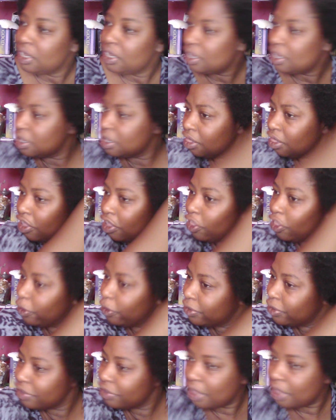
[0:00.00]
in the
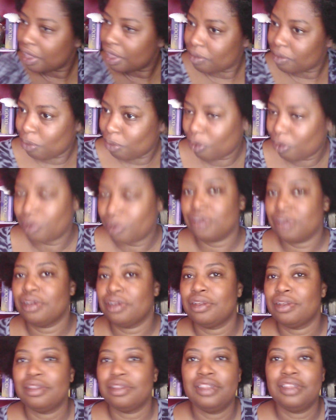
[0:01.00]
clothes I wore
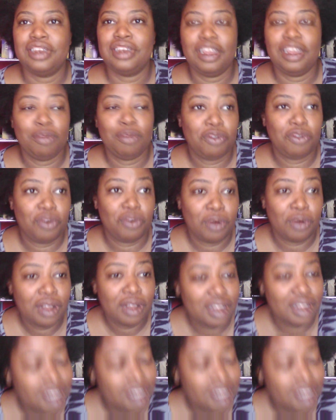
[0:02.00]
the day before.